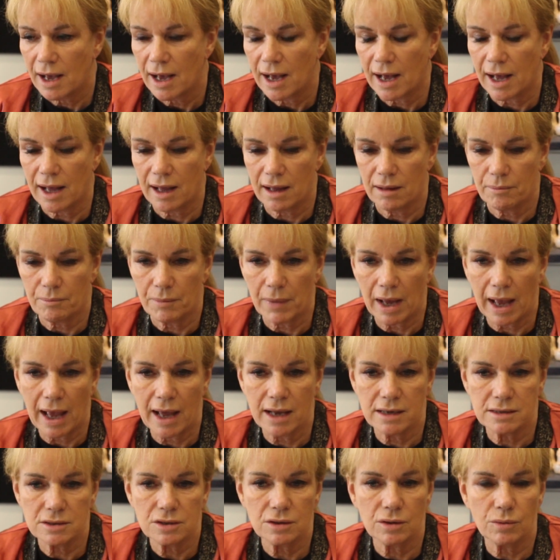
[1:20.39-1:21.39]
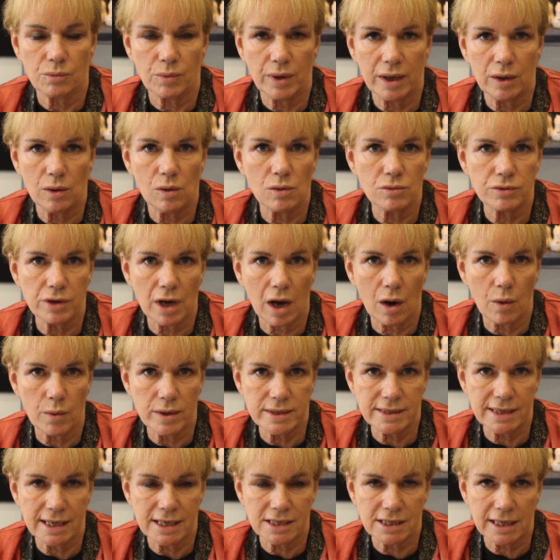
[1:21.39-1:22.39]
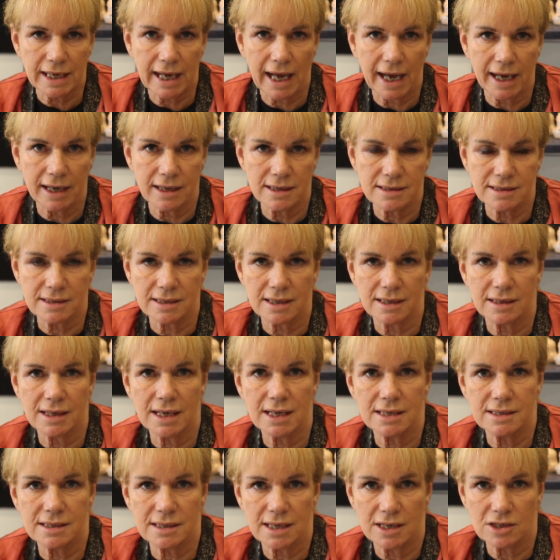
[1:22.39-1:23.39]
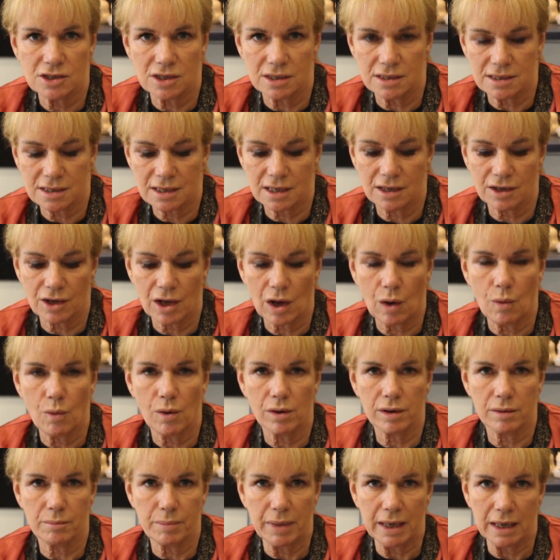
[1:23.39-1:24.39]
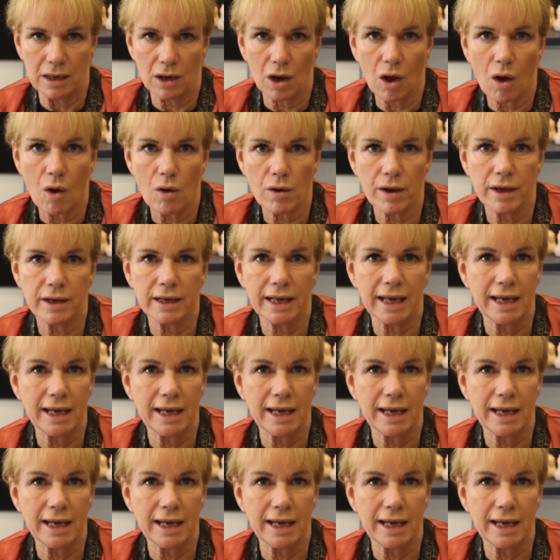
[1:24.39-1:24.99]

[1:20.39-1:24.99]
And we all know as educators that these sessions can go on a bit long and